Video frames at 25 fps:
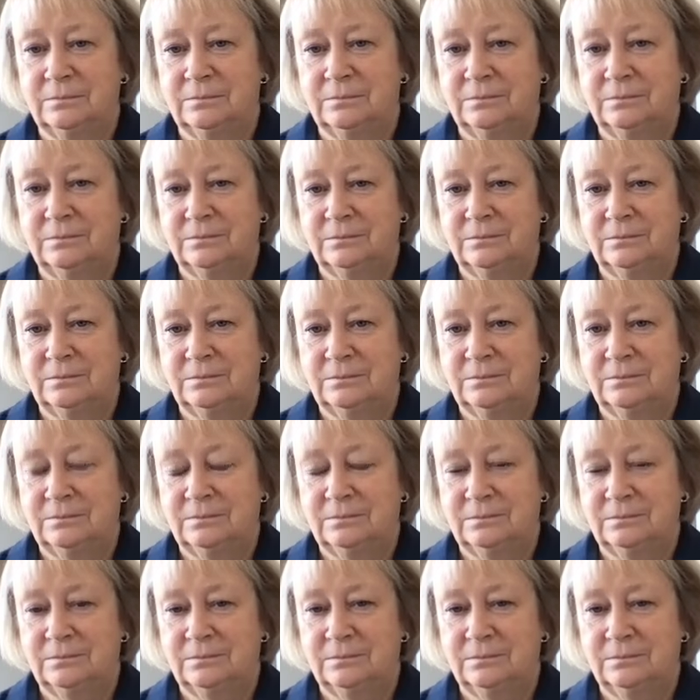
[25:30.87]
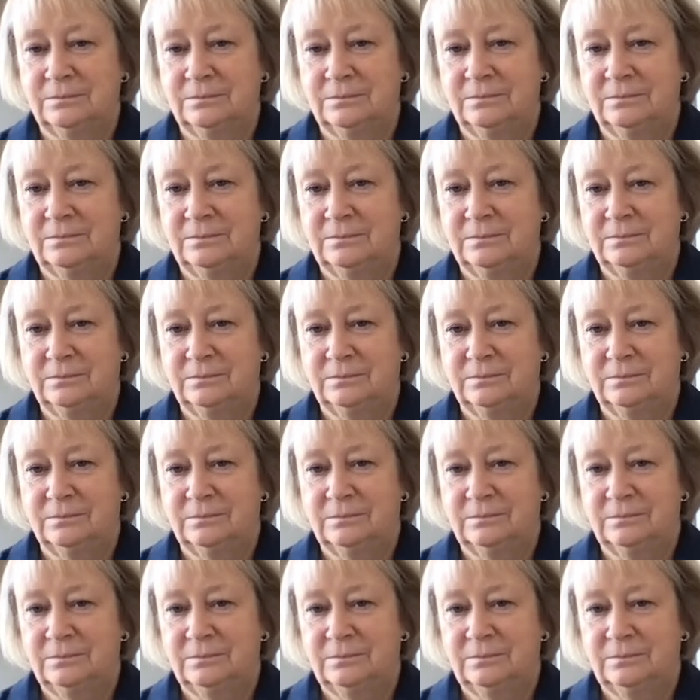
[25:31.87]

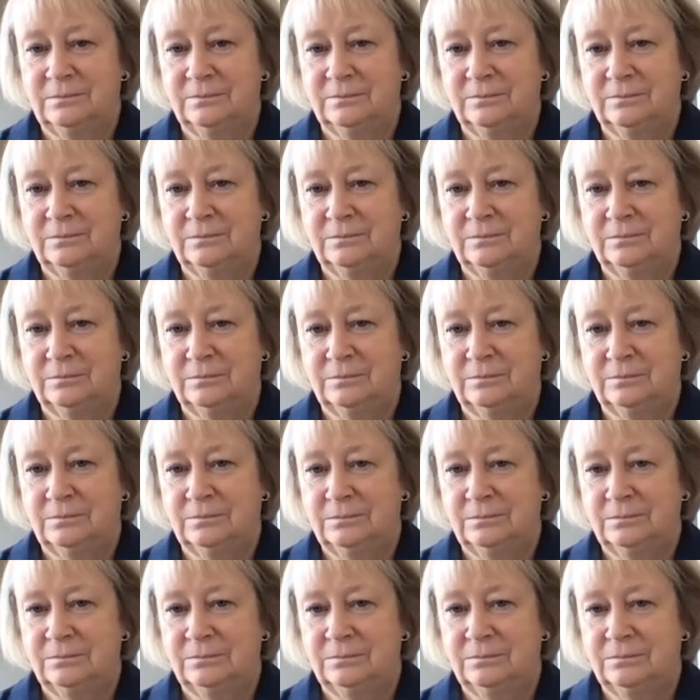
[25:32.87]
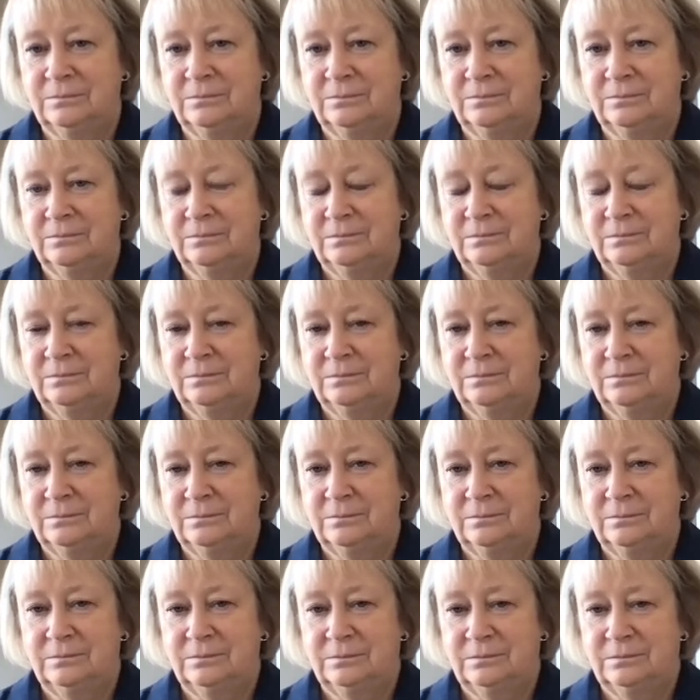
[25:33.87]

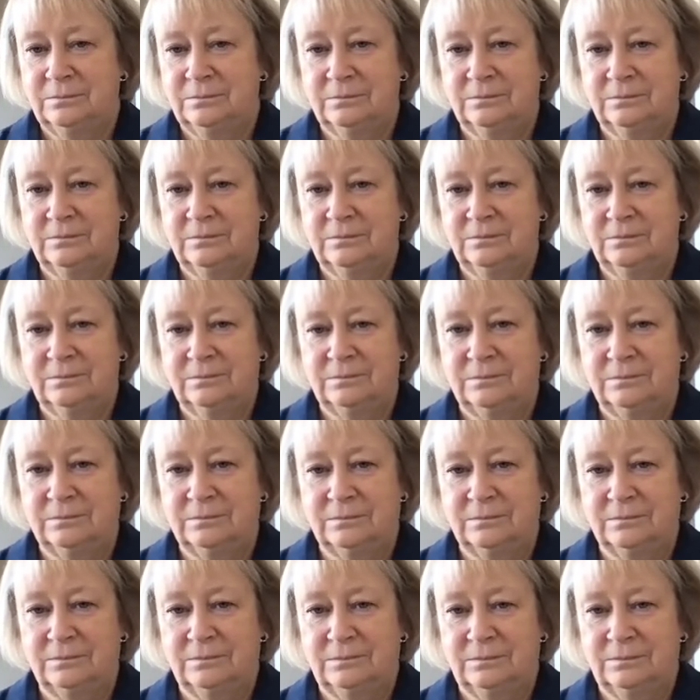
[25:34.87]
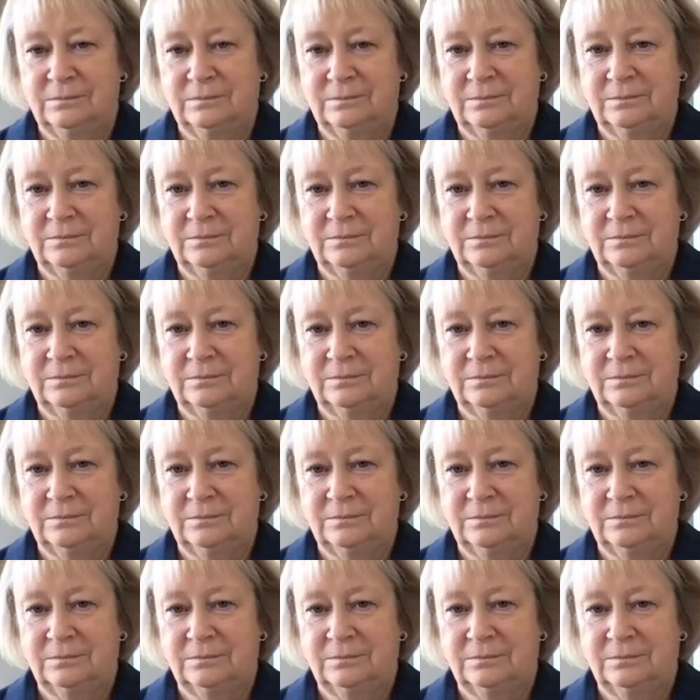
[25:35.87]
No words are spoken by the person on screen.